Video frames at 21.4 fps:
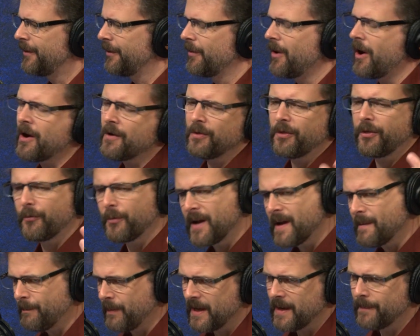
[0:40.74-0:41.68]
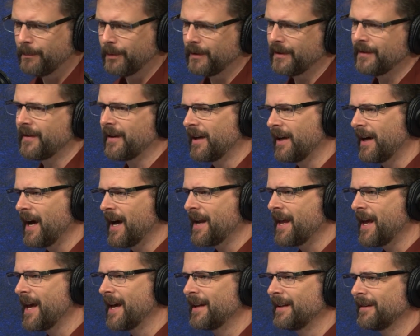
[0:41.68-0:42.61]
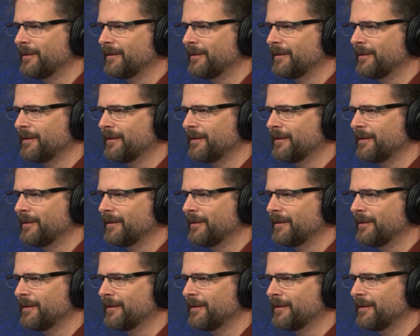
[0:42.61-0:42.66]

there aren't three people in the Godhead.